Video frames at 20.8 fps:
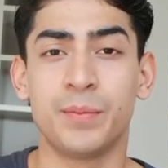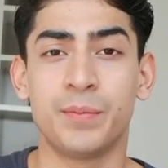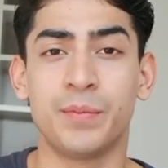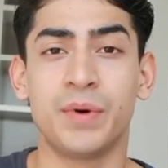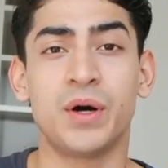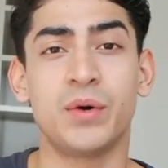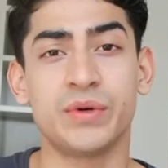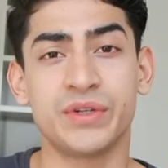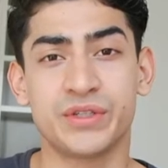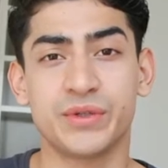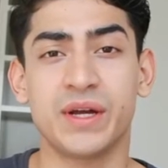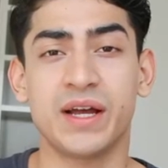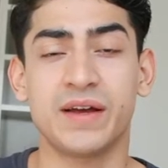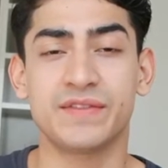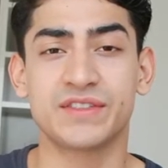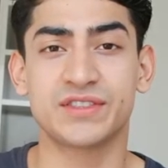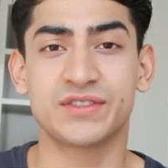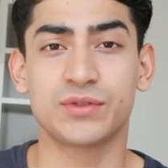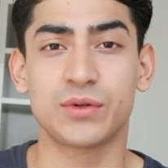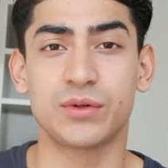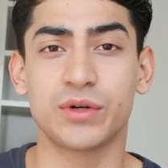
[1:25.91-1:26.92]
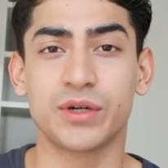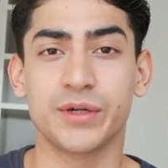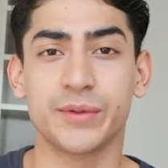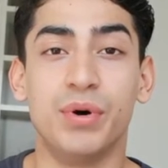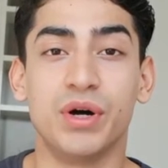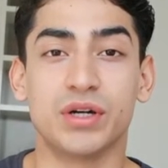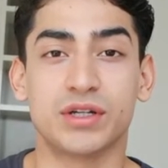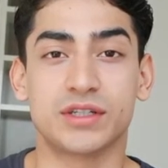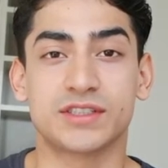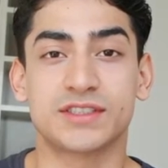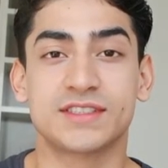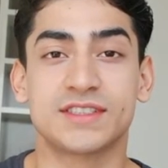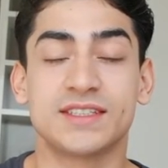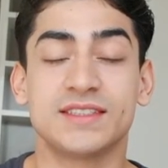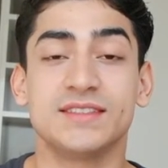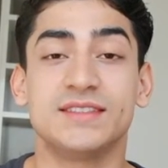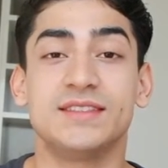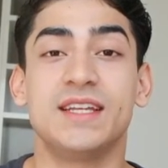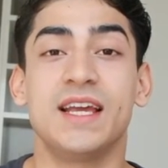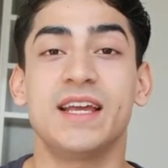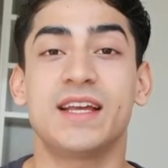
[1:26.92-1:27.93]
But we do have a store. Books.
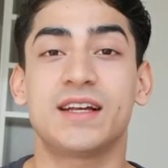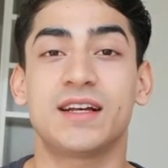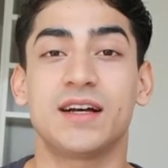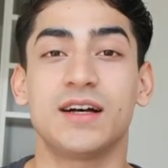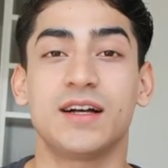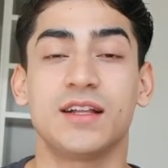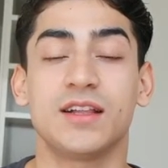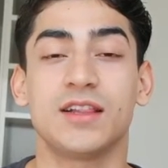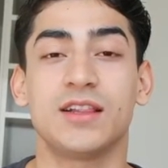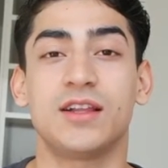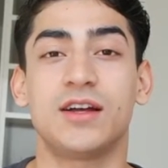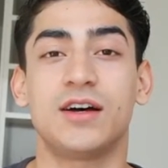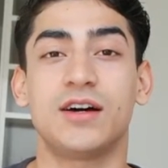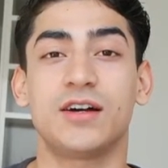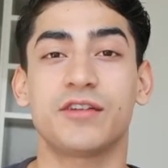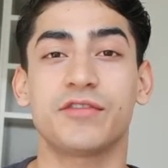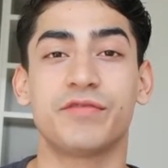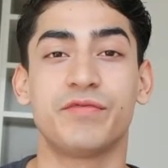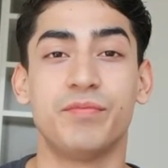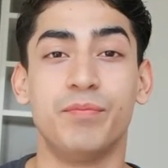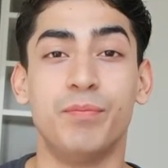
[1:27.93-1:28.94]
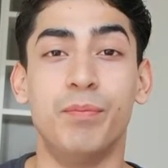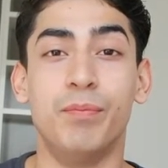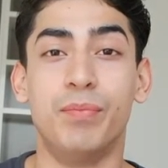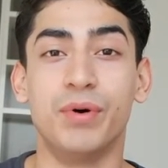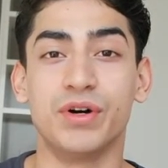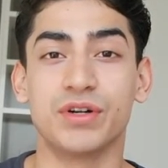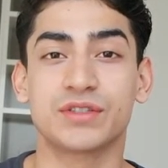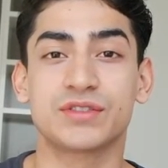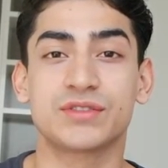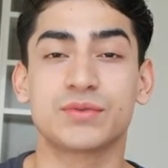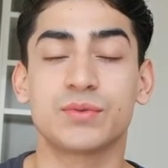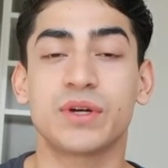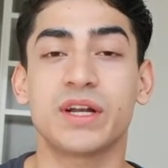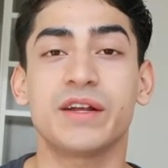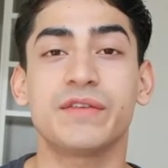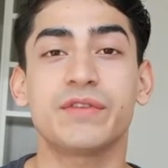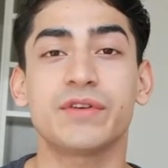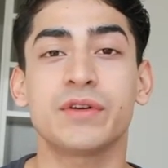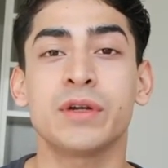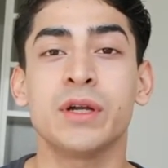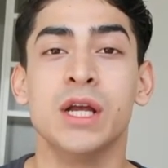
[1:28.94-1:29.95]
Take a lot of books.
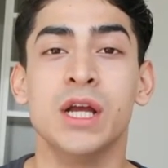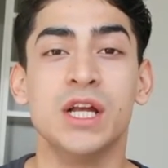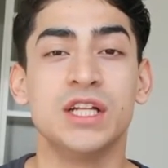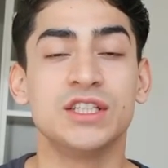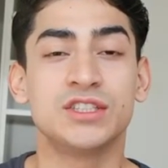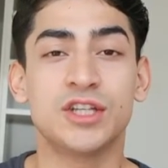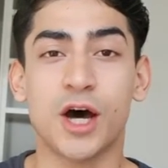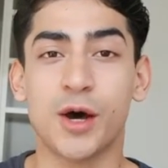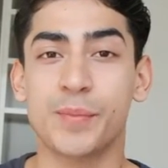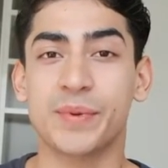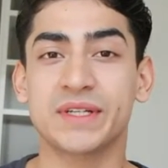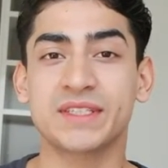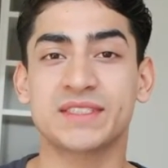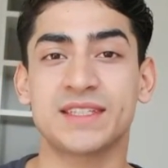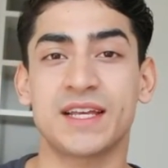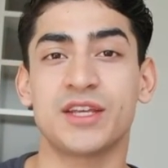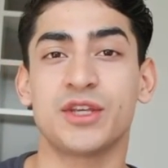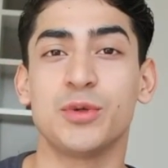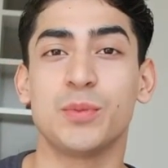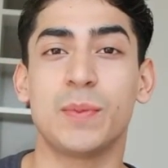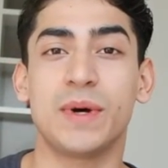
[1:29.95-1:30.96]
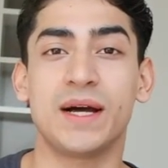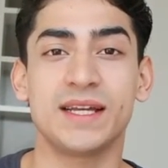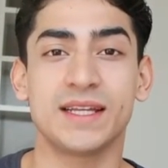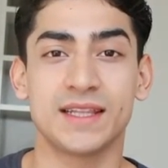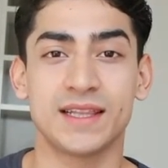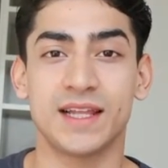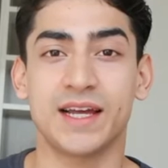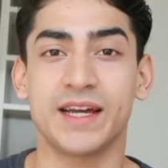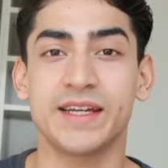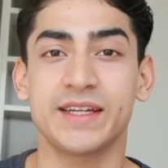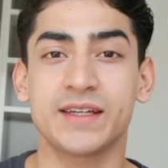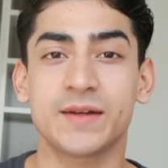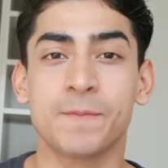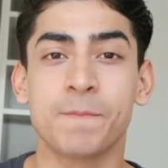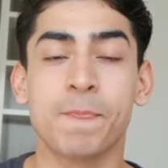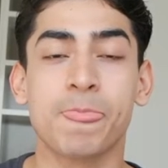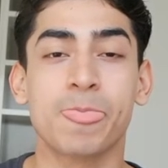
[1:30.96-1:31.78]
Whatever topics that you might like,